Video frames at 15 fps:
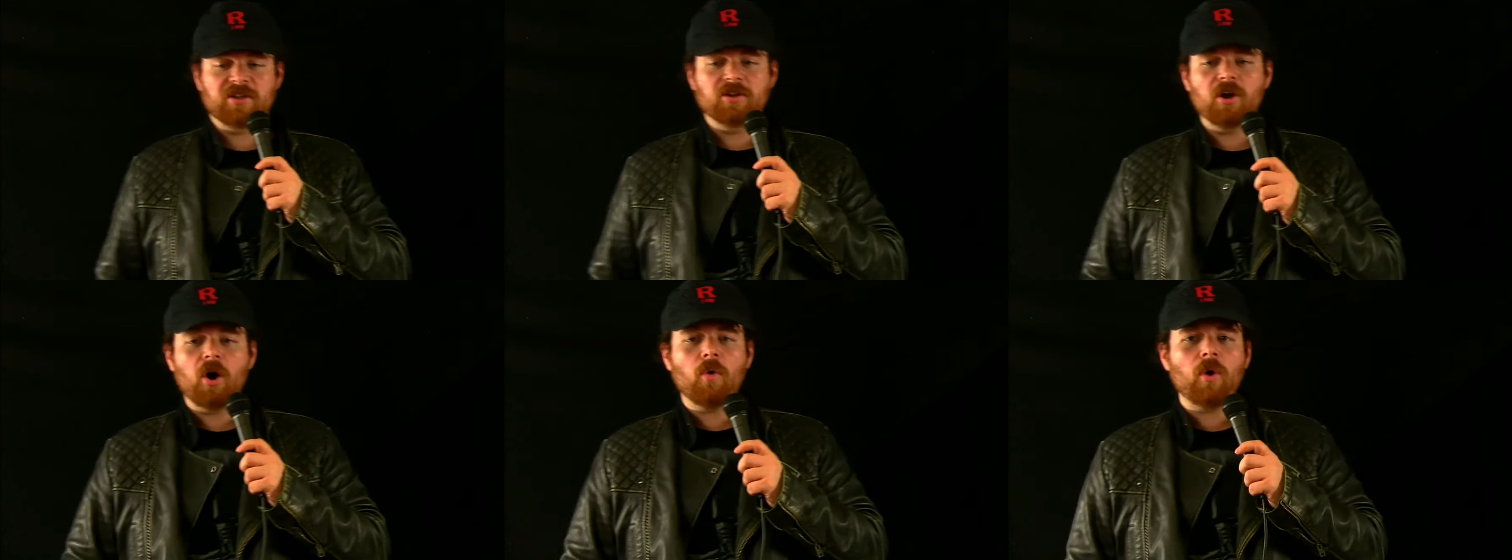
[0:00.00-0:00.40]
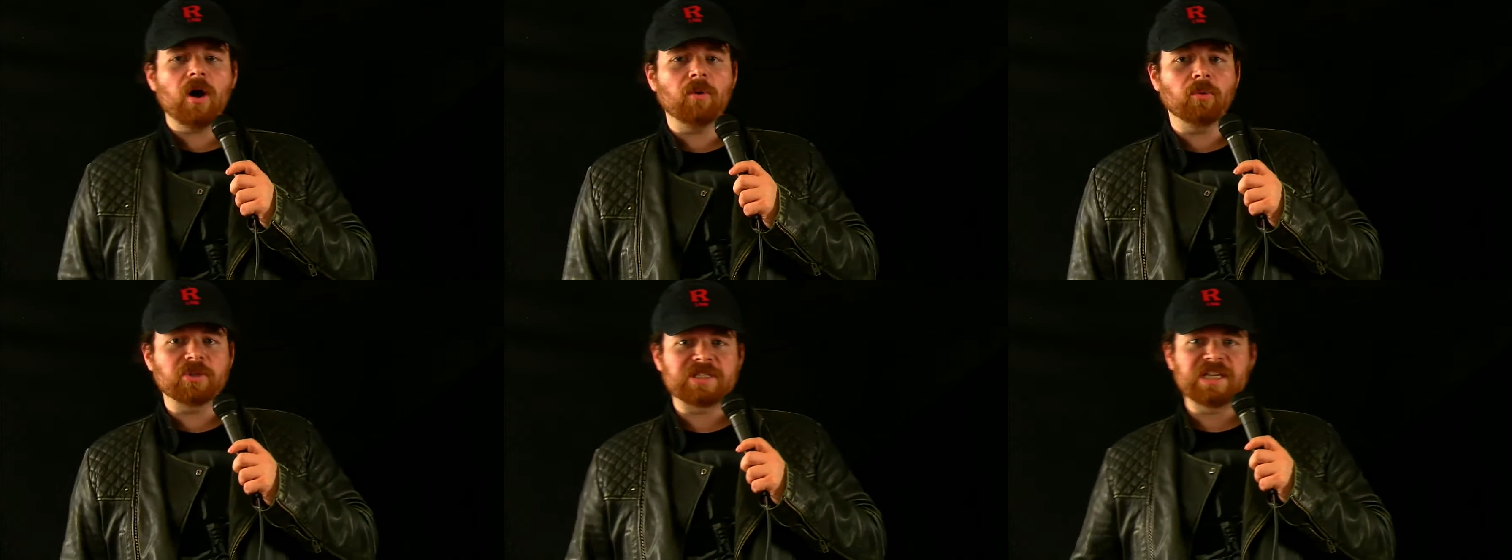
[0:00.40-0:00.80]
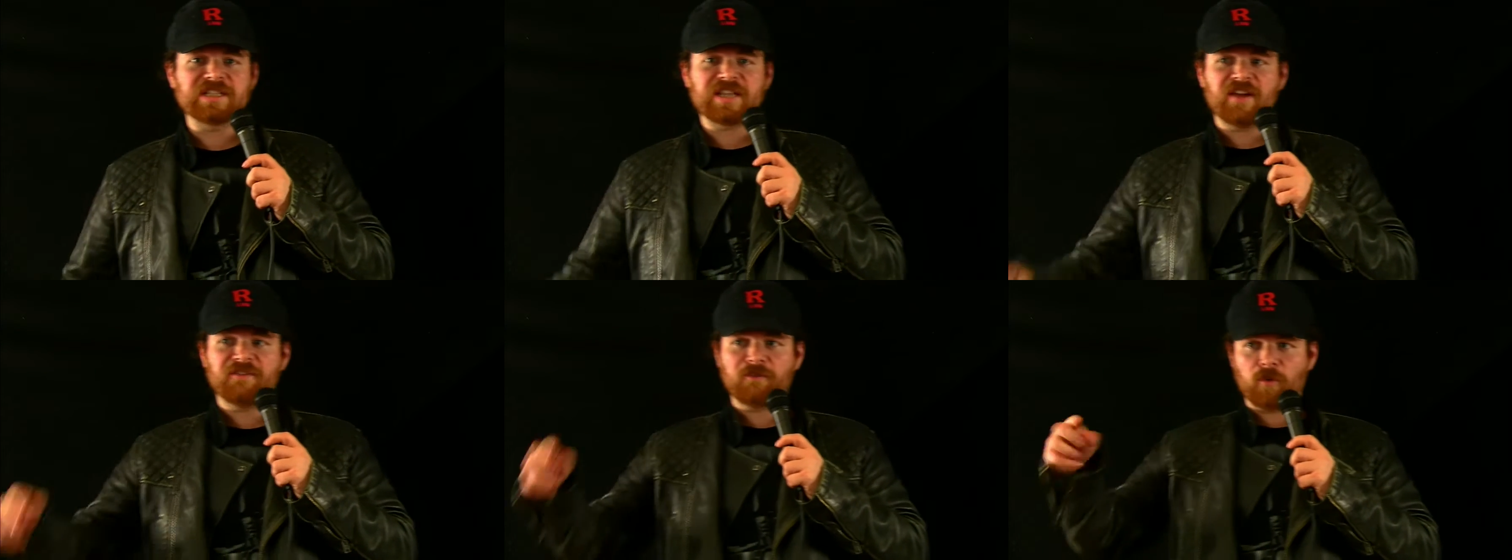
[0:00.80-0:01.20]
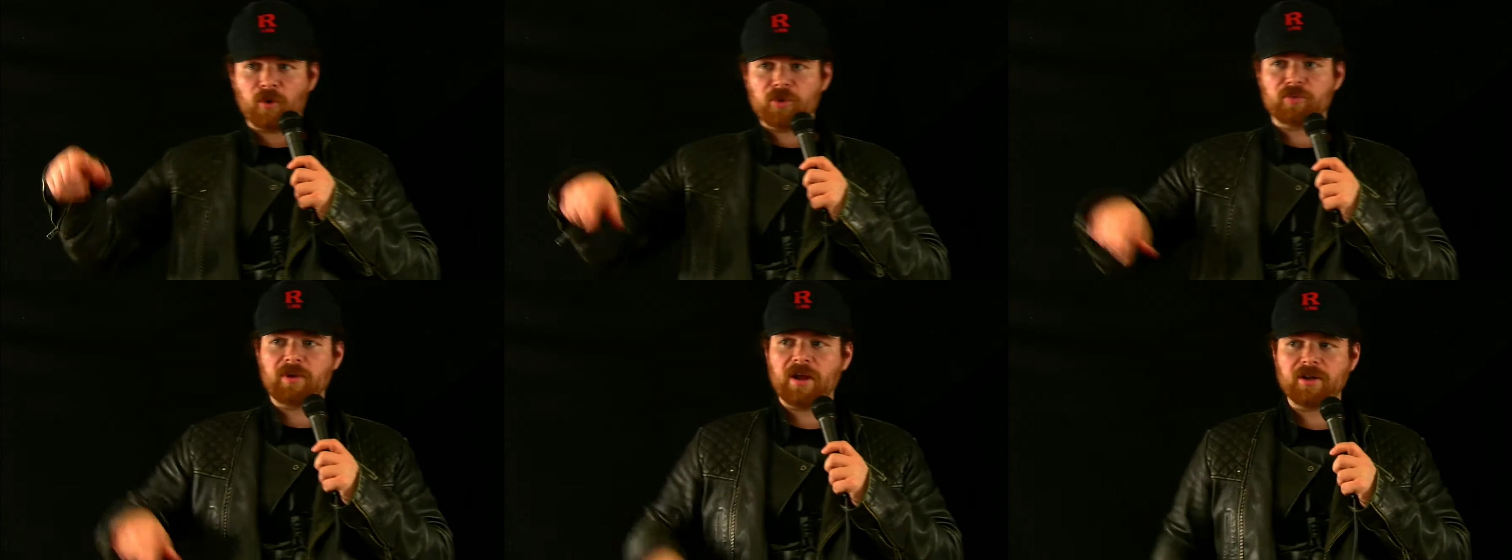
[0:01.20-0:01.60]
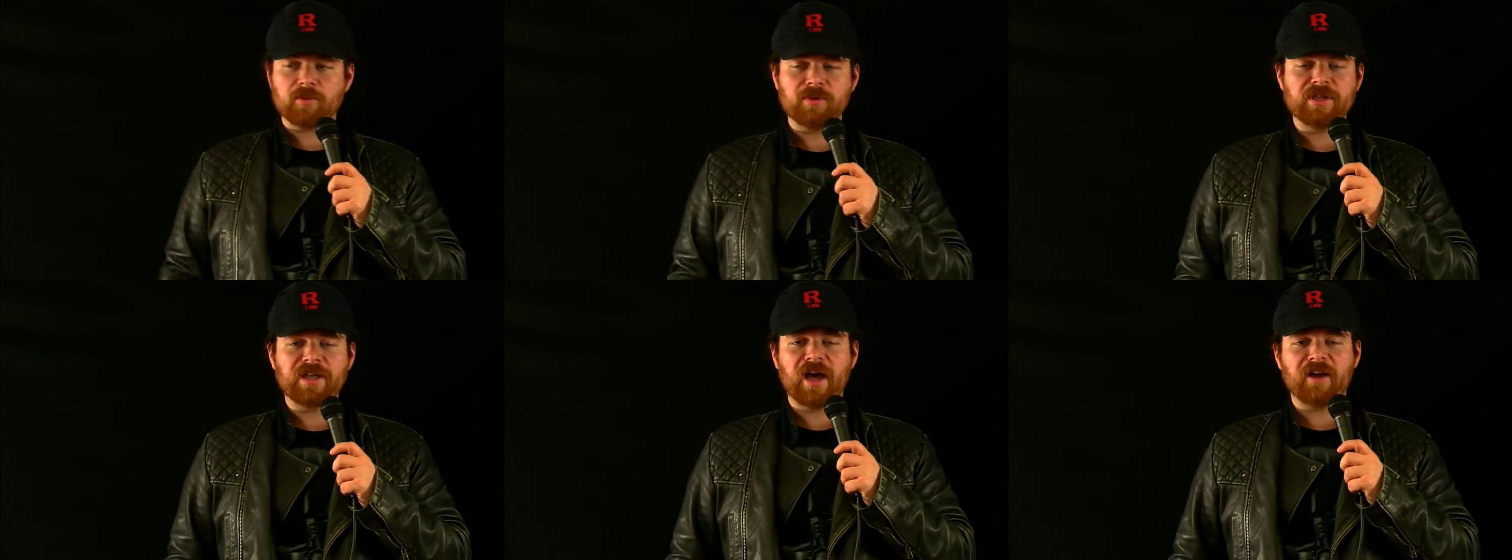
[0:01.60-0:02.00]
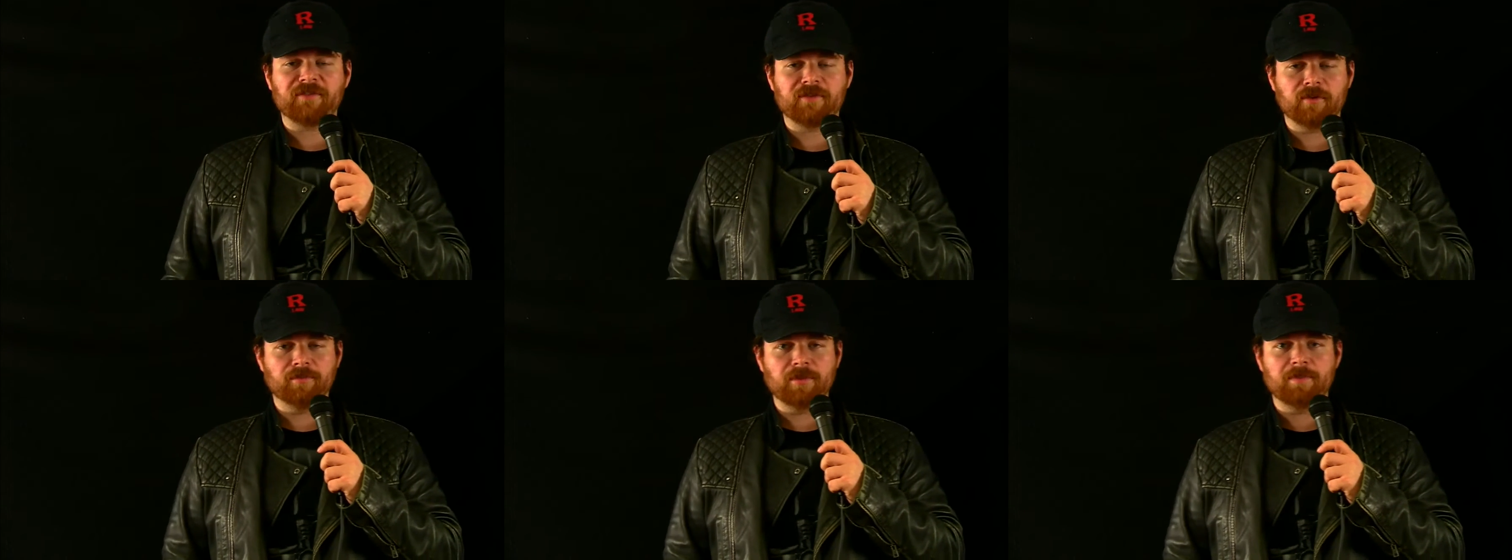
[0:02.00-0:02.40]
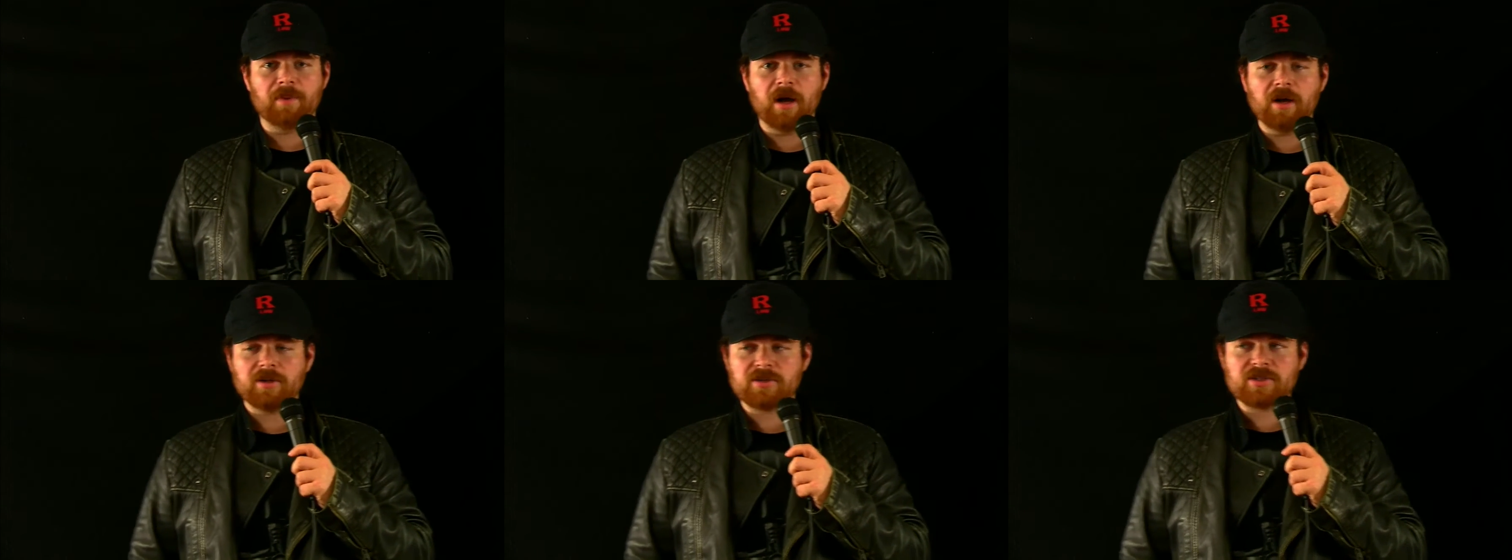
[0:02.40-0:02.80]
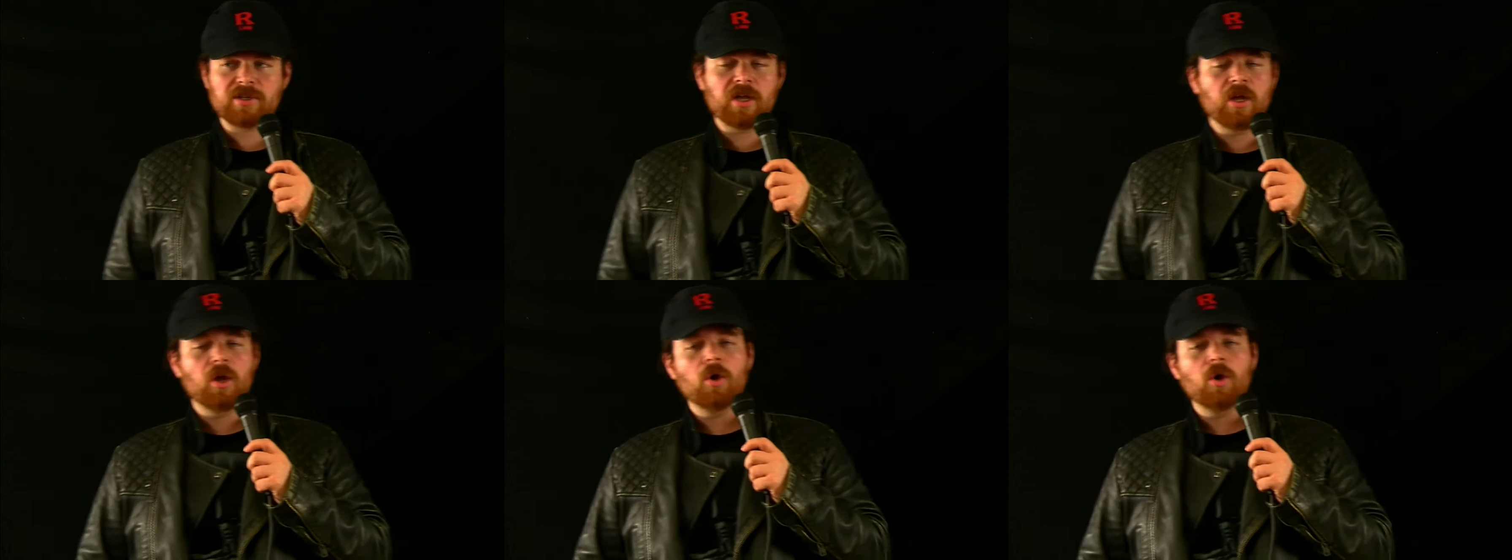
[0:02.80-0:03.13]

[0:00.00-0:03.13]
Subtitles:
you know what, we'll take that 4th rounder we got from the Bucks,